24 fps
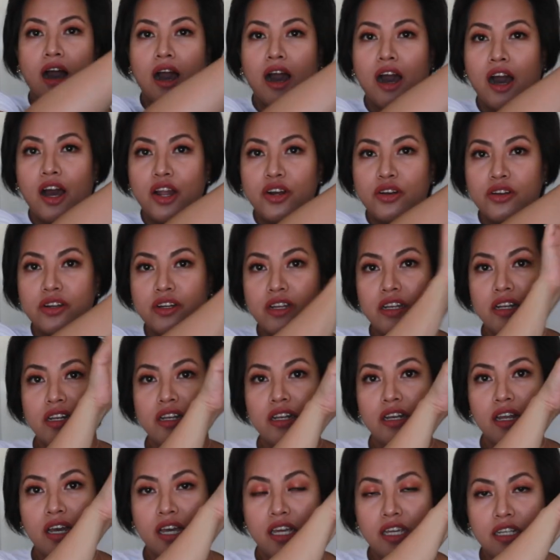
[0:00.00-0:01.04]

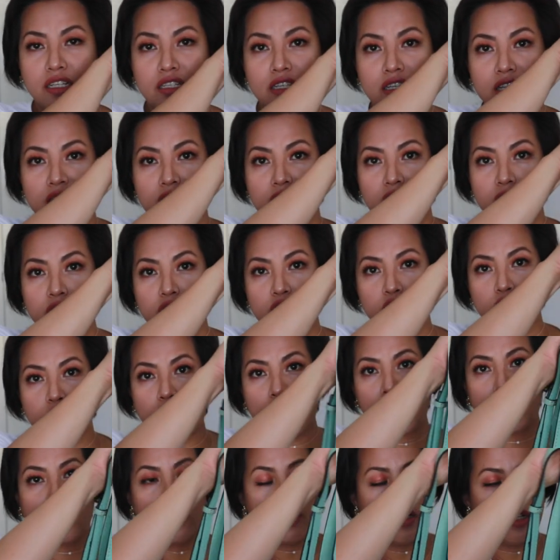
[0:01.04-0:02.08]
190
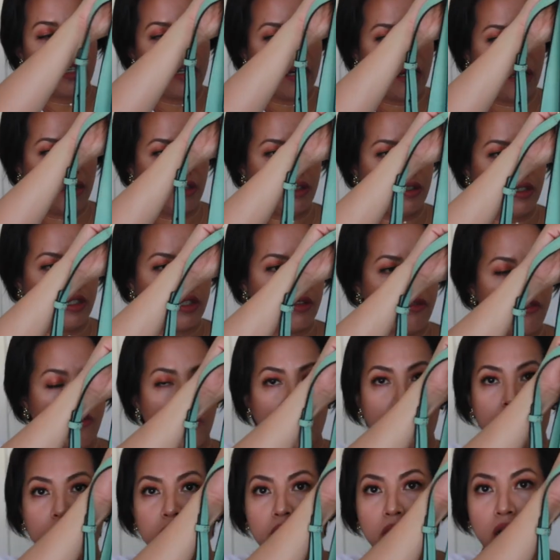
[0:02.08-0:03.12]
Australian dollars
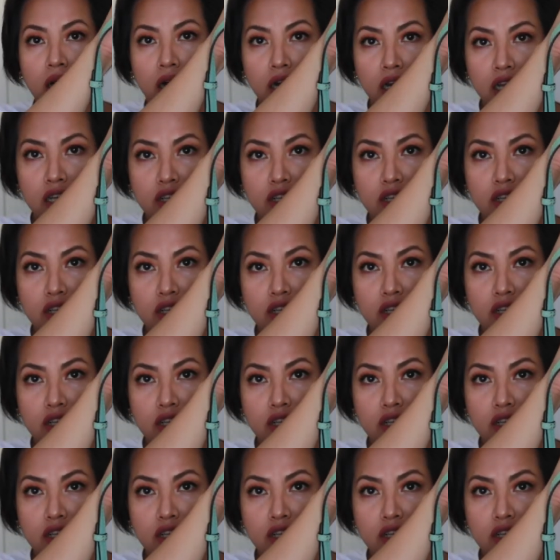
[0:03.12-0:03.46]
for a Marc